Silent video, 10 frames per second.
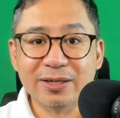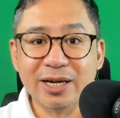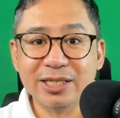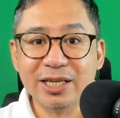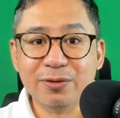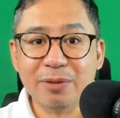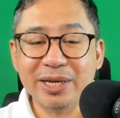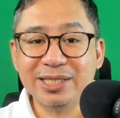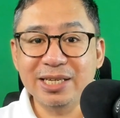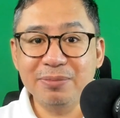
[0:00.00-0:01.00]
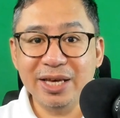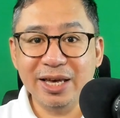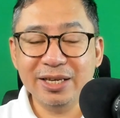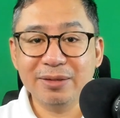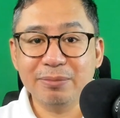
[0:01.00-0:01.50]
arising from a
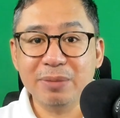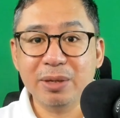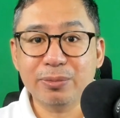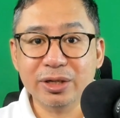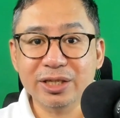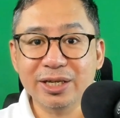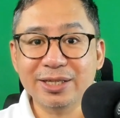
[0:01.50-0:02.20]
CBA may be brought